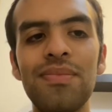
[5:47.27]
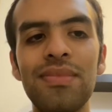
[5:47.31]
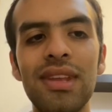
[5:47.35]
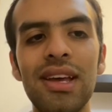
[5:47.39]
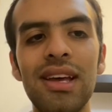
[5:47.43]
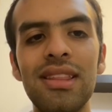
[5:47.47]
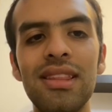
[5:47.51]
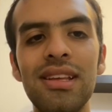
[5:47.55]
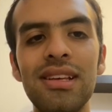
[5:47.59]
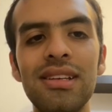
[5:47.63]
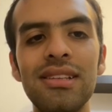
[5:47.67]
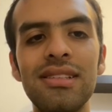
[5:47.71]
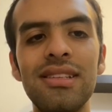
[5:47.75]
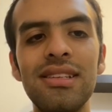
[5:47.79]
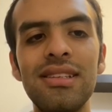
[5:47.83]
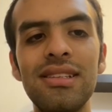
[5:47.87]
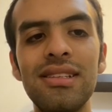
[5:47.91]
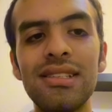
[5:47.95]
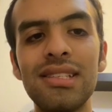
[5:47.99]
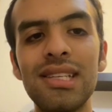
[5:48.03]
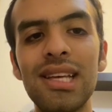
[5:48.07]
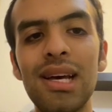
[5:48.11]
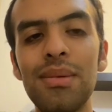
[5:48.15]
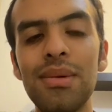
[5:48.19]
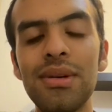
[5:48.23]
And this
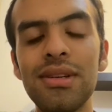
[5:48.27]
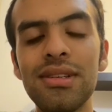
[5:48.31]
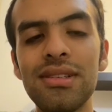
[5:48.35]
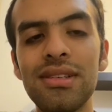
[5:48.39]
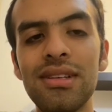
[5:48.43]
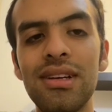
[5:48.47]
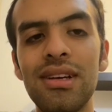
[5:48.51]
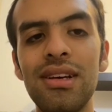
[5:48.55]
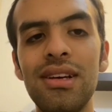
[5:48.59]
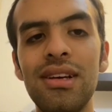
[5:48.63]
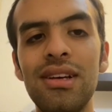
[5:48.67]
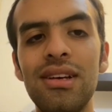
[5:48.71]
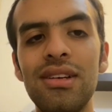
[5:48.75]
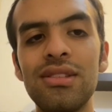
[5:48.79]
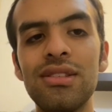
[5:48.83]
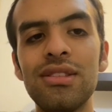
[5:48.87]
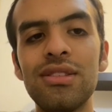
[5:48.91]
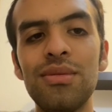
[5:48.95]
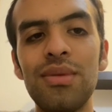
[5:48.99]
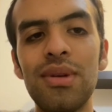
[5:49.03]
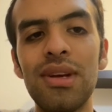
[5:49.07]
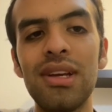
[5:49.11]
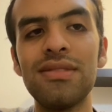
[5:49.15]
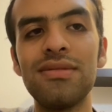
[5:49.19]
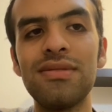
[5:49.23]
is Savage,
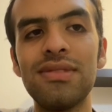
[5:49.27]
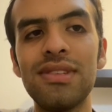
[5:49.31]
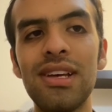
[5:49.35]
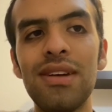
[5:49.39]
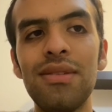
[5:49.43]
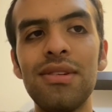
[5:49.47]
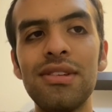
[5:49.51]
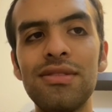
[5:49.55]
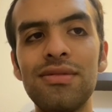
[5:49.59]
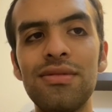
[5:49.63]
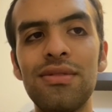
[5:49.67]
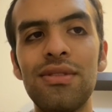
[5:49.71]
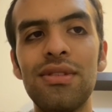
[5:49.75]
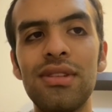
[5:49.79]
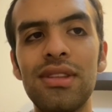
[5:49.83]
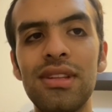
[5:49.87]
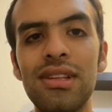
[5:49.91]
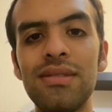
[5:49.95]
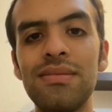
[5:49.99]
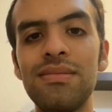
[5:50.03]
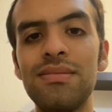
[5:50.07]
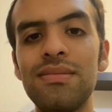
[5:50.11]
so we have Savage for the